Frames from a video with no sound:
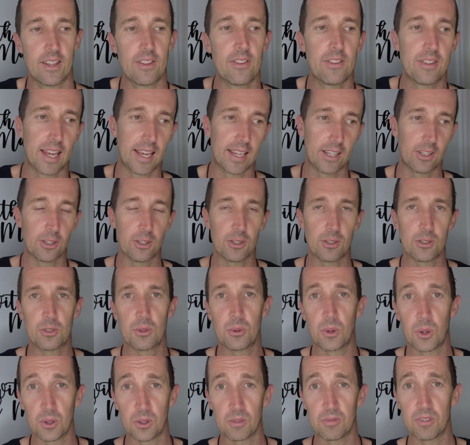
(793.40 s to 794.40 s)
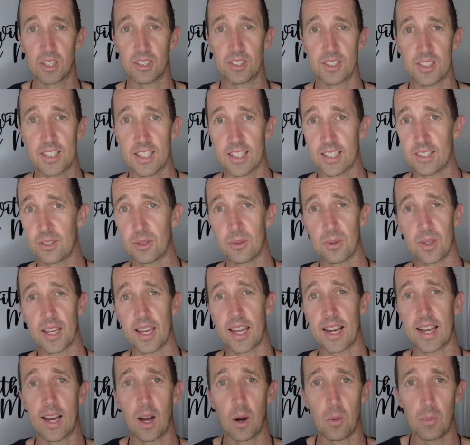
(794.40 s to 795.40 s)
thank you to all the volunteers who were
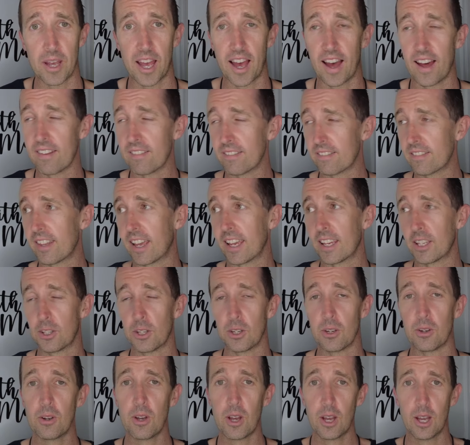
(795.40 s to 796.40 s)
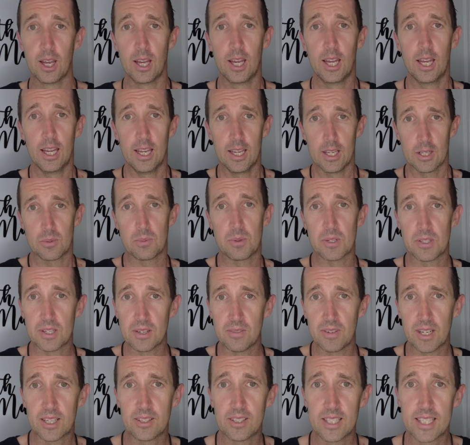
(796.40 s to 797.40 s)
there to help out. And thank you
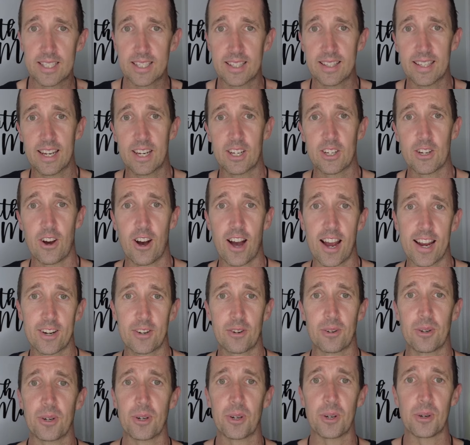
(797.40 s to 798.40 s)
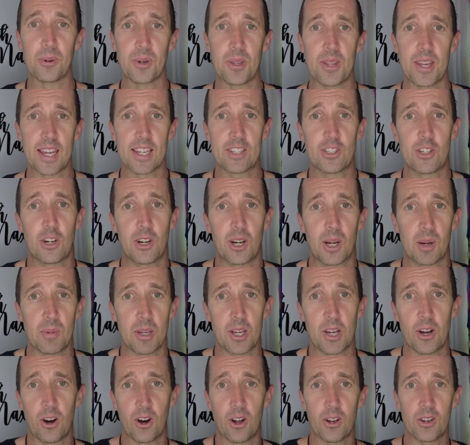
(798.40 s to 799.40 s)
specifically to the Ignite crew who were there cheering
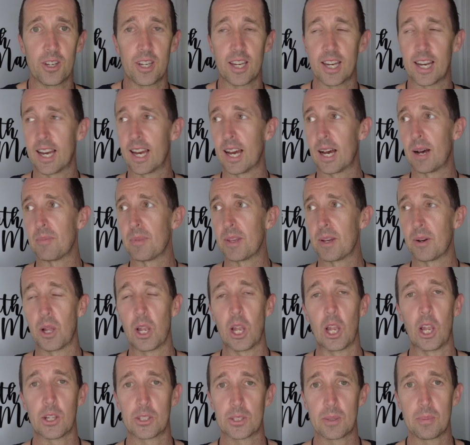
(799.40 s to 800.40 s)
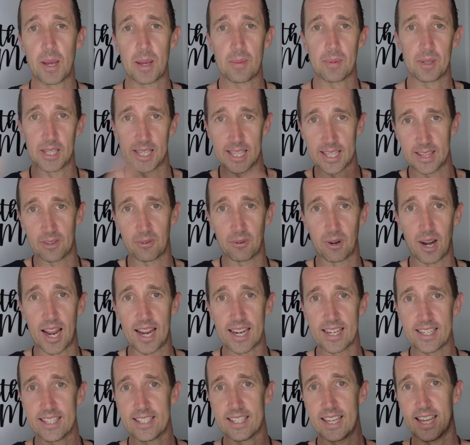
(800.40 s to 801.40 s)
me on. Um, there were lots of people in the
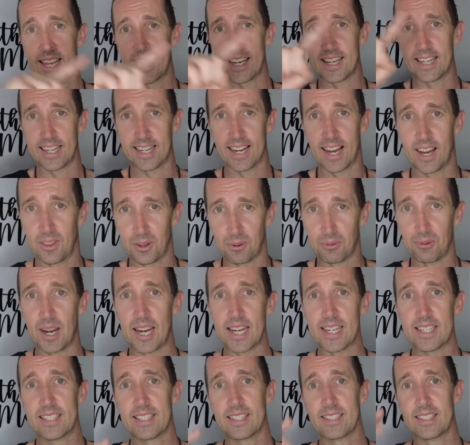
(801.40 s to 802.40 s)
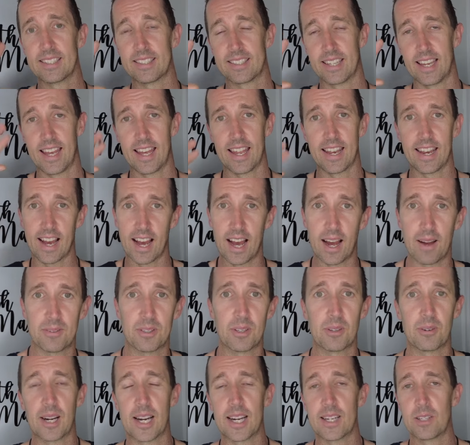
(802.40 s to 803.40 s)
race and in other races and after
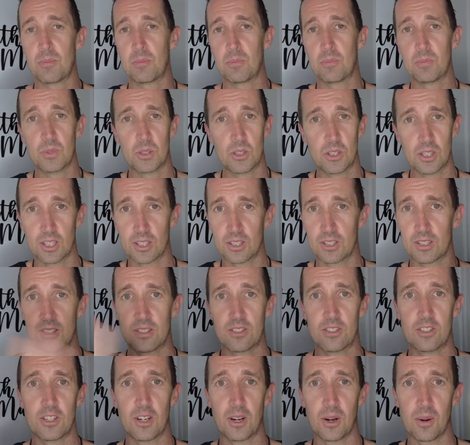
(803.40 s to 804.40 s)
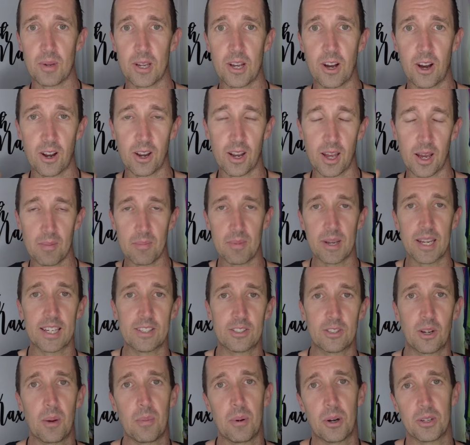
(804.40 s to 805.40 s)
the race just cheering me on and being
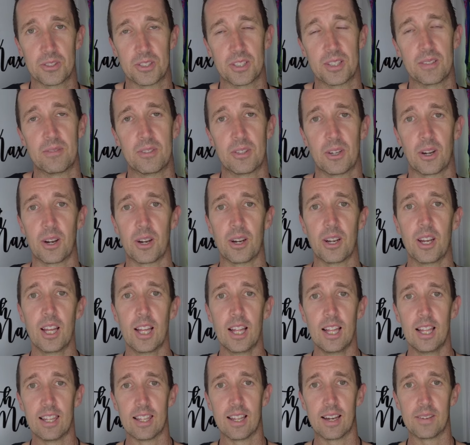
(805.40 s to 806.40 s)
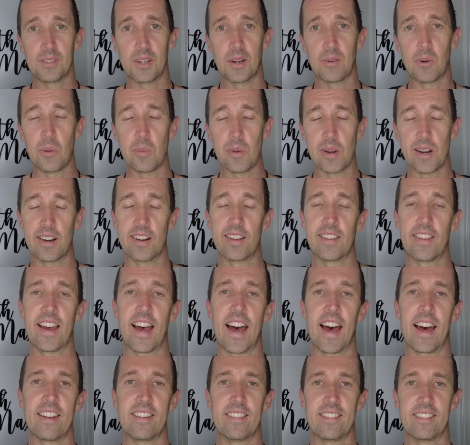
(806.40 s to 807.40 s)
so positive. So loved every minute of
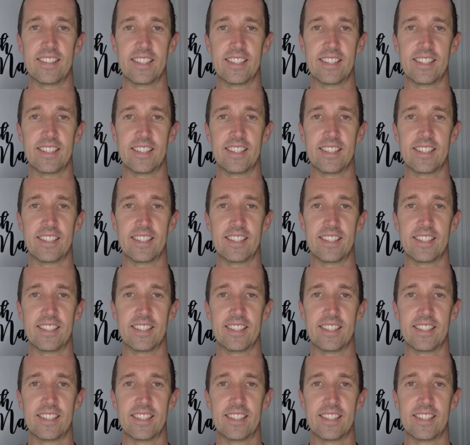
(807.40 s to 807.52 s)
that.